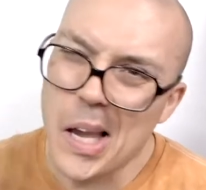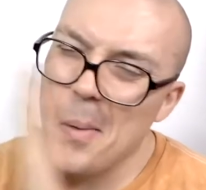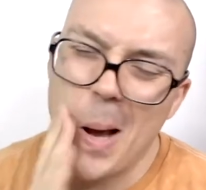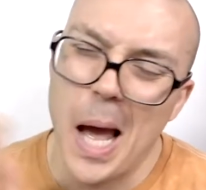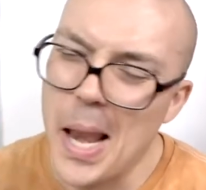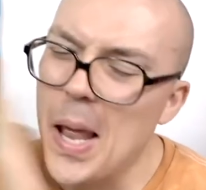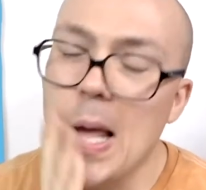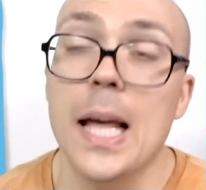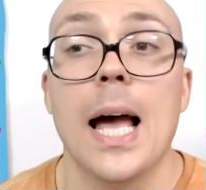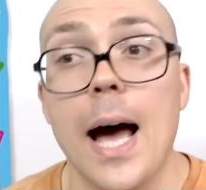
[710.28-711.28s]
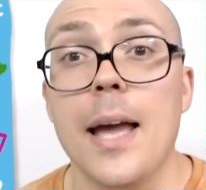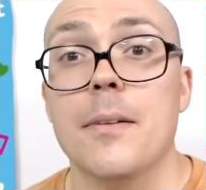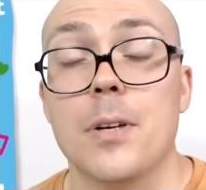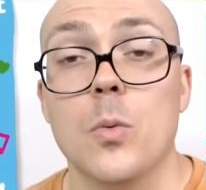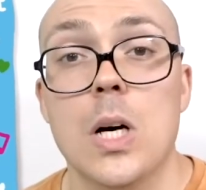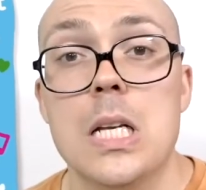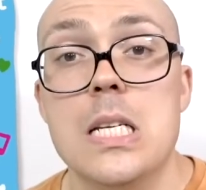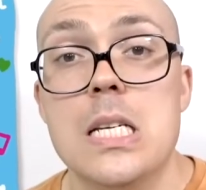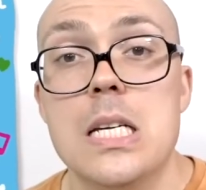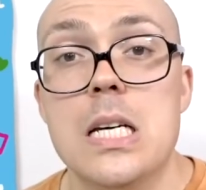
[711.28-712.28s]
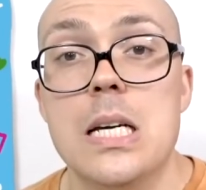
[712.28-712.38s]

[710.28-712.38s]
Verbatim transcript: Come on. Hi, everyone.